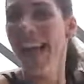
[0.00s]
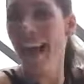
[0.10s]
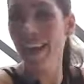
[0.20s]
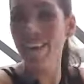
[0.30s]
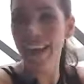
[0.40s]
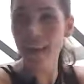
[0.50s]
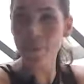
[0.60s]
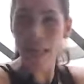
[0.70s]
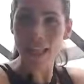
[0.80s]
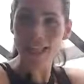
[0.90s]
I get my
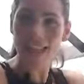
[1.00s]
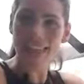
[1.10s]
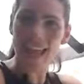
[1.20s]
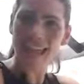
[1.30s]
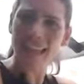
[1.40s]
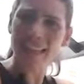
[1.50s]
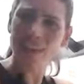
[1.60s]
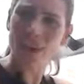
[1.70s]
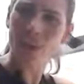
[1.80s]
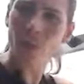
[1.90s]
hip and stack
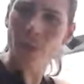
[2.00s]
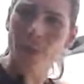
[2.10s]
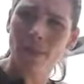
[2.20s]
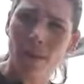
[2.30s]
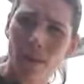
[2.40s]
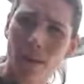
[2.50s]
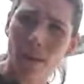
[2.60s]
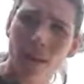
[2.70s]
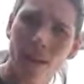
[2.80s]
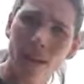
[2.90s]
under my ribs. Look,
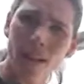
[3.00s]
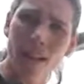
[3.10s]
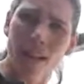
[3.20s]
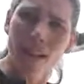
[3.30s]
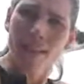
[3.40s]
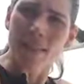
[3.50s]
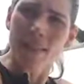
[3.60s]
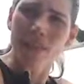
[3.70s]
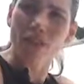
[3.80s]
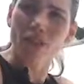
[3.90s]

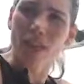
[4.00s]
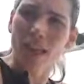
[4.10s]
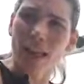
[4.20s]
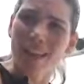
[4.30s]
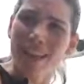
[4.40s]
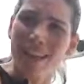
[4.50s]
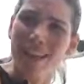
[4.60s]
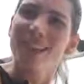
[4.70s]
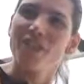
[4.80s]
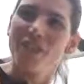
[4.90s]
now I have a straight line.
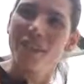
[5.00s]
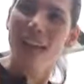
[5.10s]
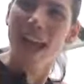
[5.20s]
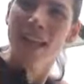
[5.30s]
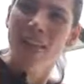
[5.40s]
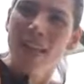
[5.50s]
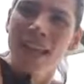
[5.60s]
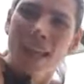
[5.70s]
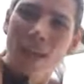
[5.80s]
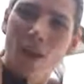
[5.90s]
Do you see that?
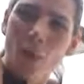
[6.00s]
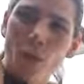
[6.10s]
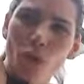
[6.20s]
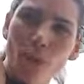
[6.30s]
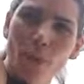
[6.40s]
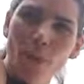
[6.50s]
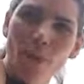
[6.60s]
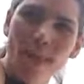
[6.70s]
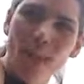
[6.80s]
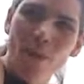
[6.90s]
Now I push my
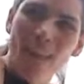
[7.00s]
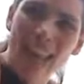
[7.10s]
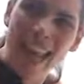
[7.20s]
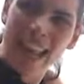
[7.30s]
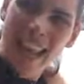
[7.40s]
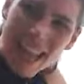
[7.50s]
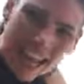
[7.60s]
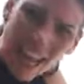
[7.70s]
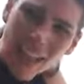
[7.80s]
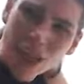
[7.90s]
ribs down
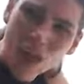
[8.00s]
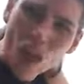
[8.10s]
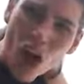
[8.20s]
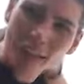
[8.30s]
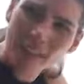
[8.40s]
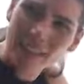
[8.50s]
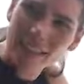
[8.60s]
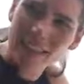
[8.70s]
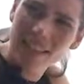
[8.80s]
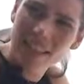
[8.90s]
and I lock
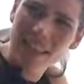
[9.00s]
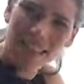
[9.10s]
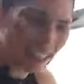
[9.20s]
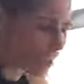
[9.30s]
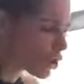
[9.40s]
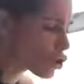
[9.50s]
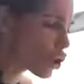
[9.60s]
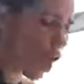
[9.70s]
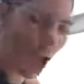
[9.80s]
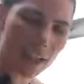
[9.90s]
this. This is
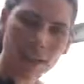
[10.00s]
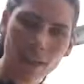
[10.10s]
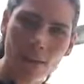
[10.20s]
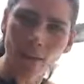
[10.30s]
locked.